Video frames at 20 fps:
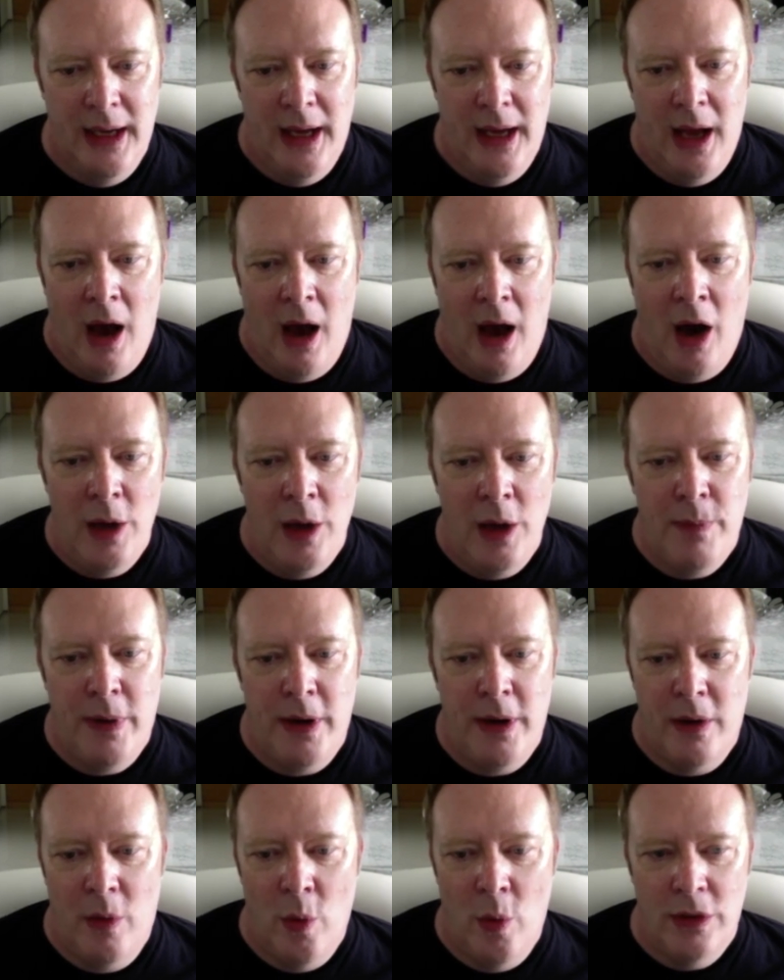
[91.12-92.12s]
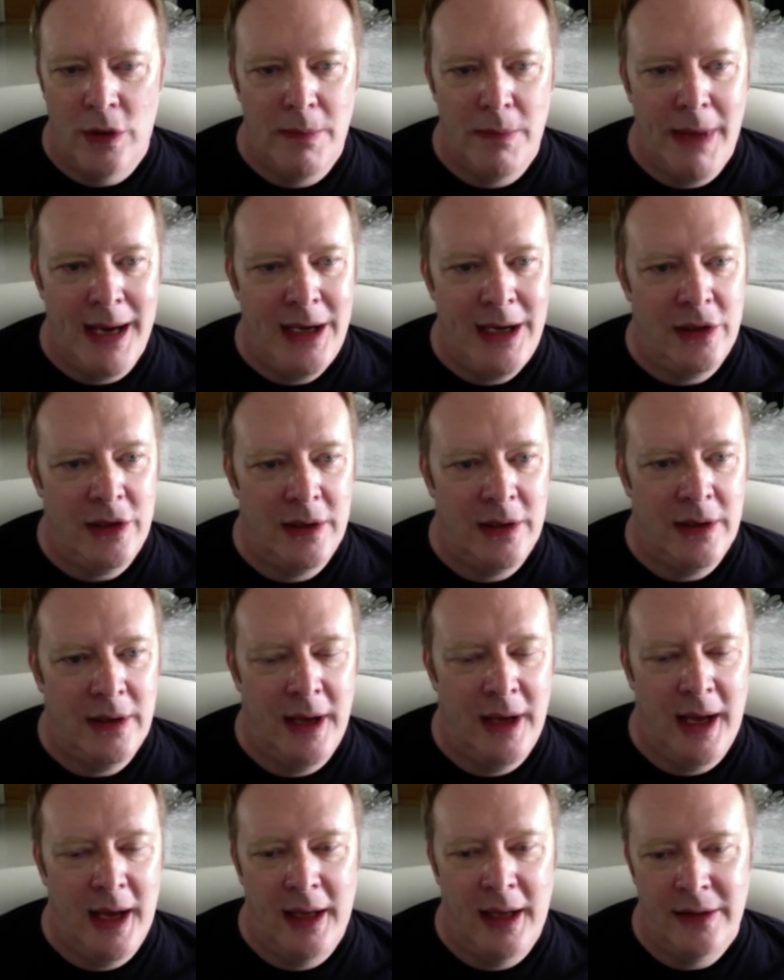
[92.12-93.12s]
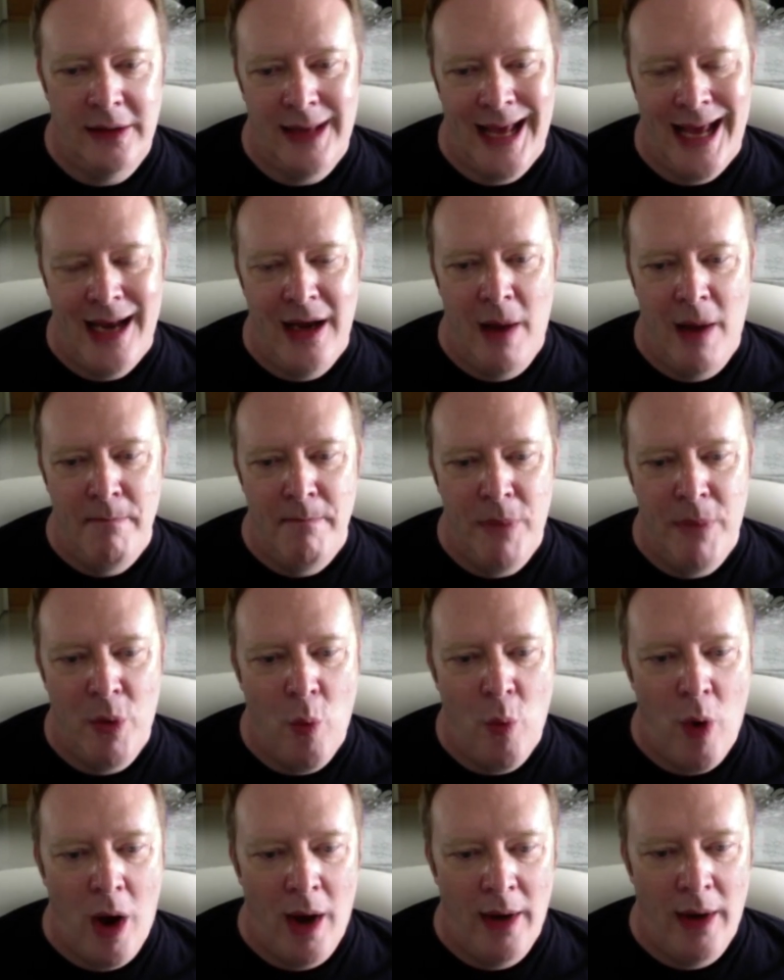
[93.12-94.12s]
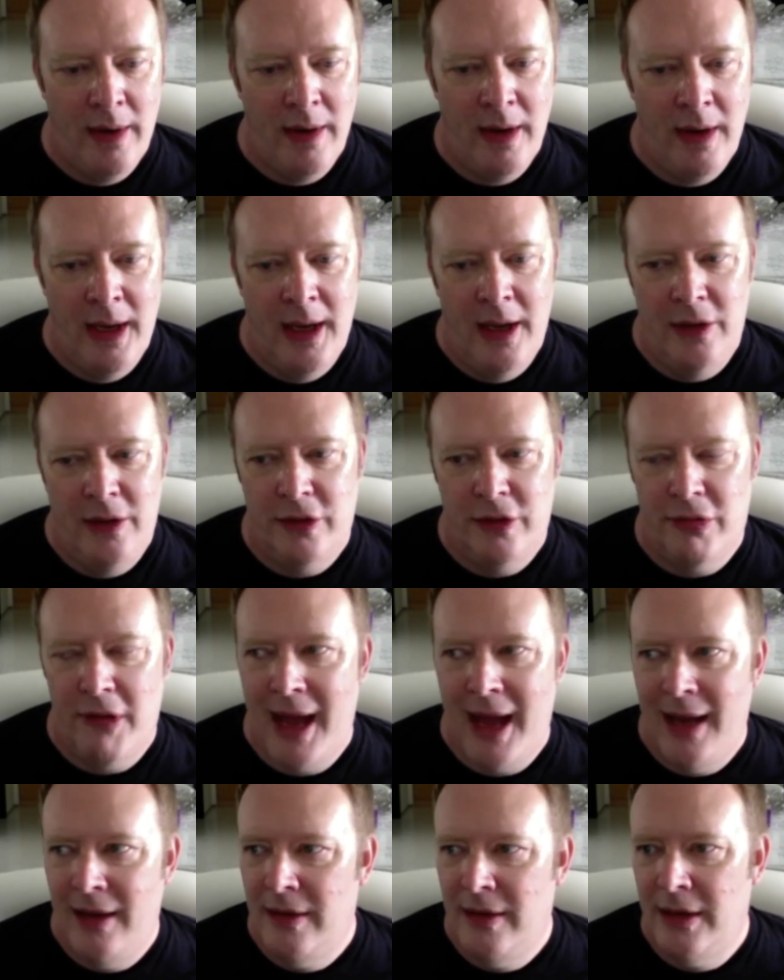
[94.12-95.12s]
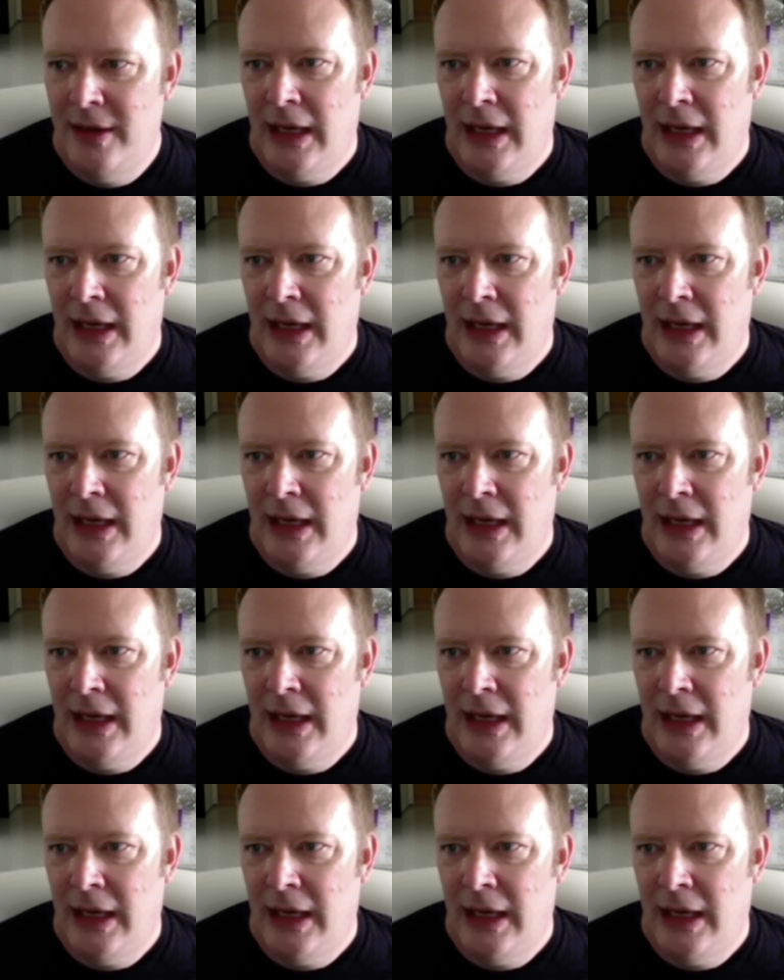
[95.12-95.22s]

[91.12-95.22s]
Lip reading: hyper automation as their number one trend.